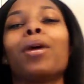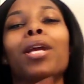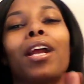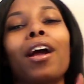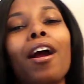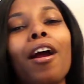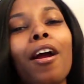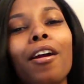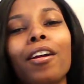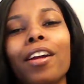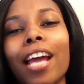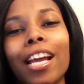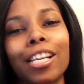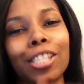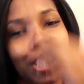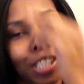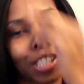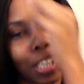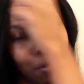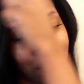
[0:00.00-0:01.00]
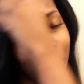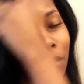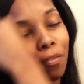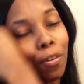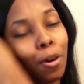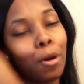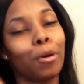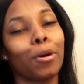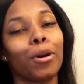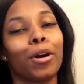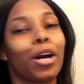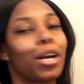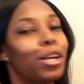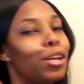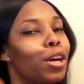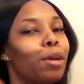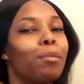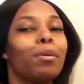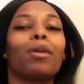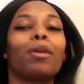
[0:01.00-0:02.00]
We done heard that shit before, girl.
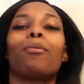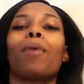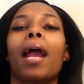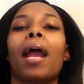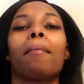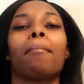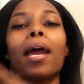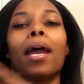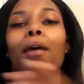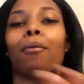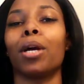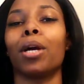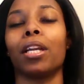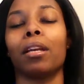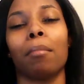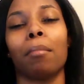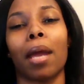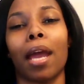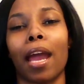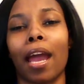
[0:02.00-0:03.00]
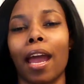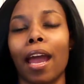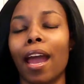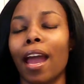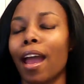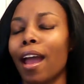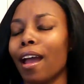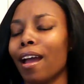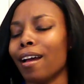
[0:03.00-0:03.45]
You'll be right back with the man.